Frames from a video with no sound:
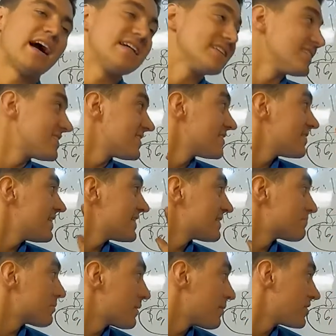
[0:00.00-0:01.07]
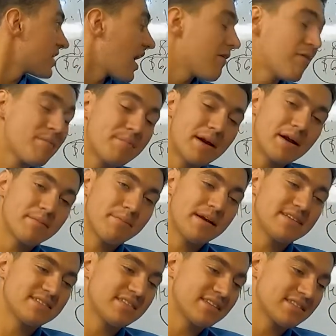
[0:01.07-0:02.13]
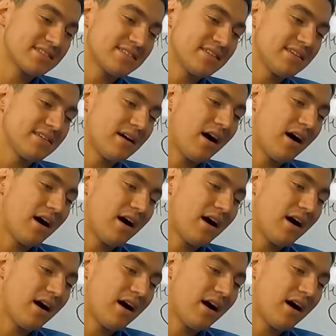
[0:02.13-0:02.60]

guys, this is pretty much, I went bare basics.